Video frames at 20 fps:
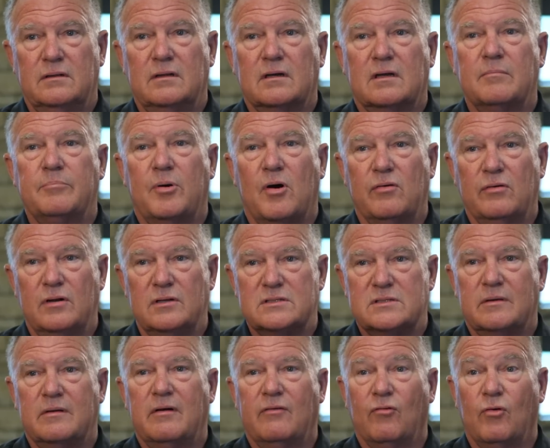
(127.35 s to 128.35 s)
the
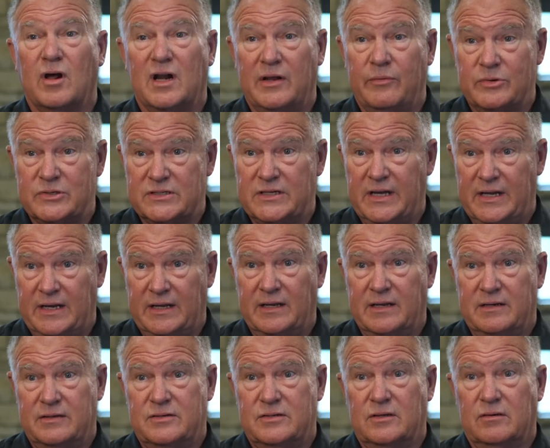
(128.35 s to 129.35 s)
components of what he was getting
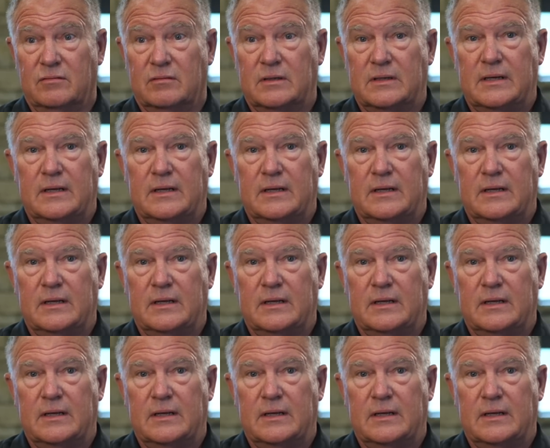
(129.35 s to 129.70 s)
into,